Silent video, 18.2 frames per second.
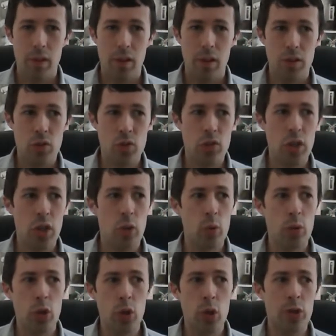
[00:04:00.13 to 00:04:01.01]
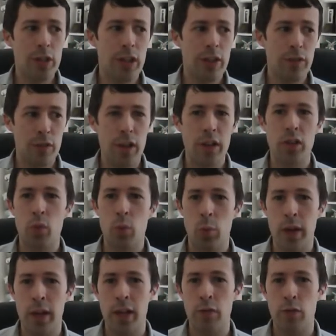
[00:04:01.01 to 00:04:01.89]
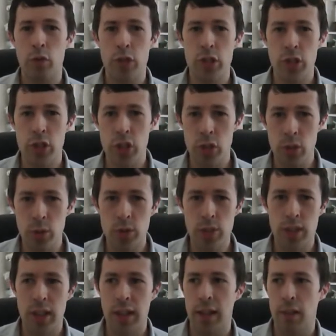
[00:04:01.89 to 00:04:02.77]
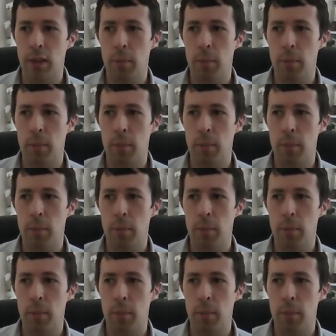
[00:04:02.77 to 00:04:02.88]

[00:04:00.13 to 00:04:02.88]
So could I find a way of reducing the